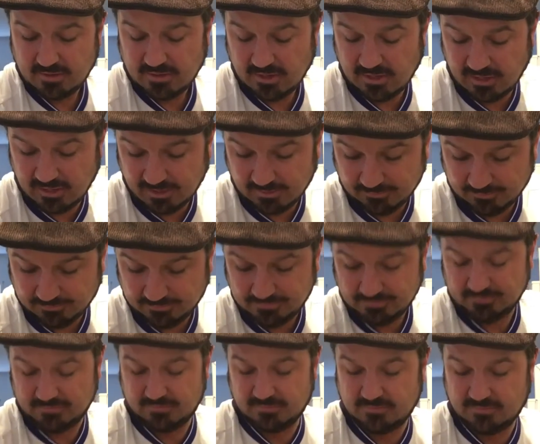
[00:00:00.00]

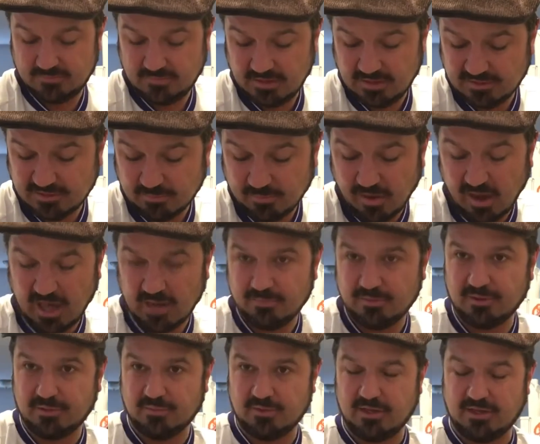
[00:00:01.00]
at the bottom
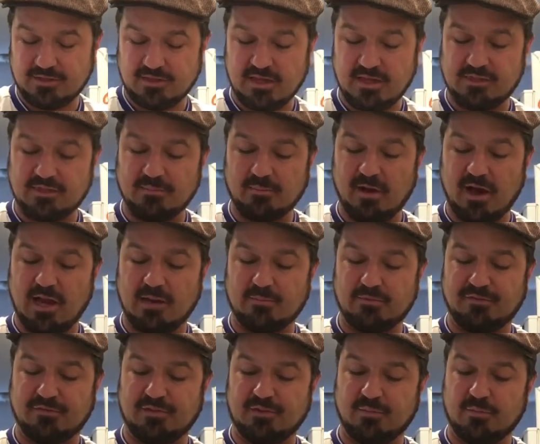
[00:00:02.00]
of
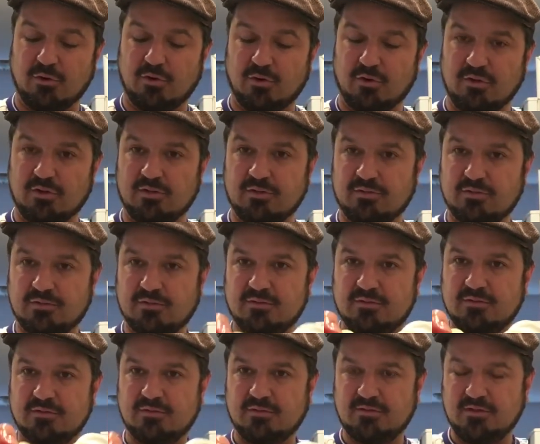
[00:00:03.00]
the bowl,
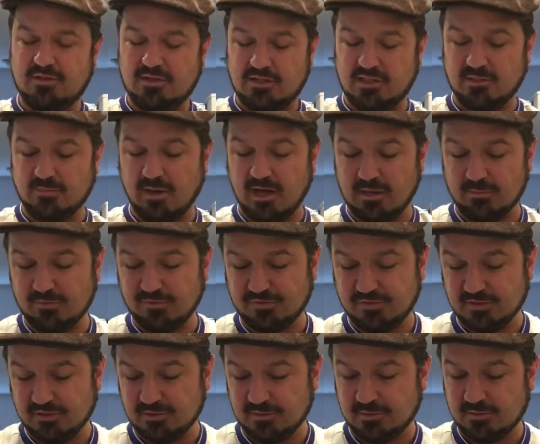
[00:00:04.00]
at the bottom of
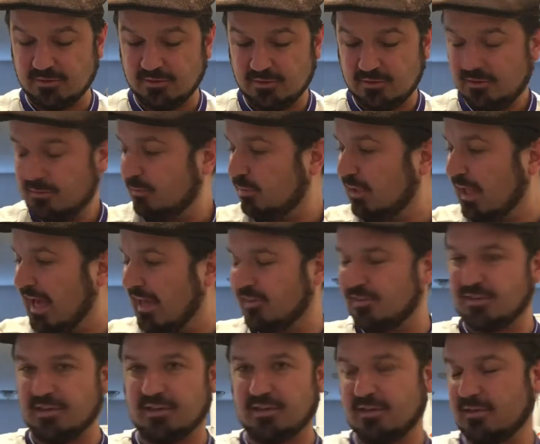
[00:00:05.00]
the
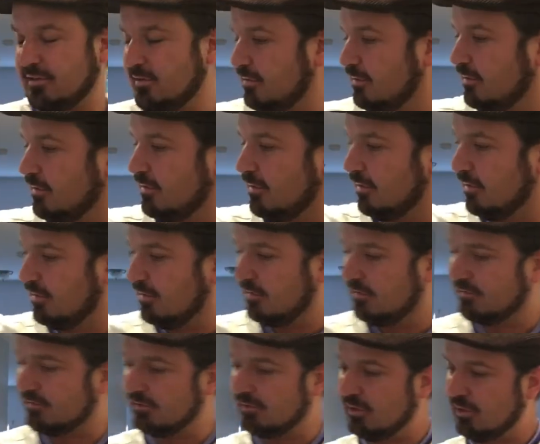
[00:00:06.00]
plastic
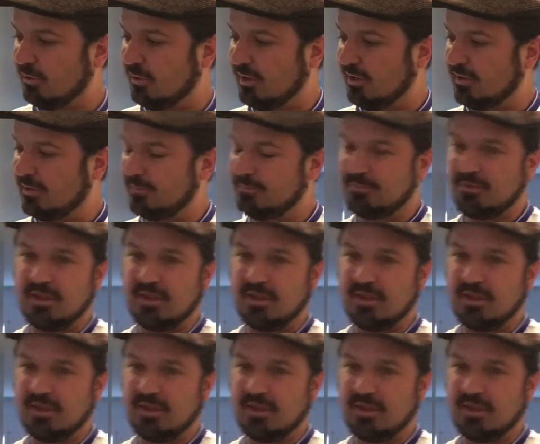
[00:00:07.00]
tanoa.